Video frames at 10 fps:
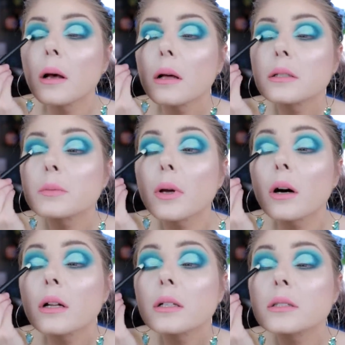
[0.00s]
Let's be
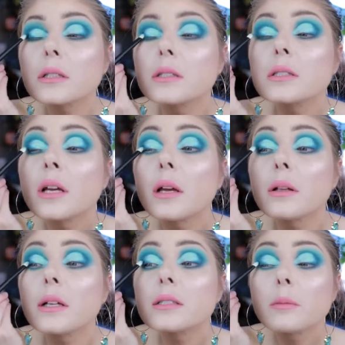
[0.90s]
honest, it's it,
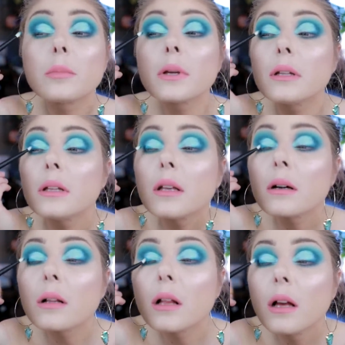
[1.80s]
it's a big
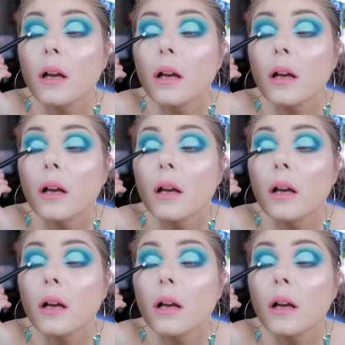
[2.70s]
deal.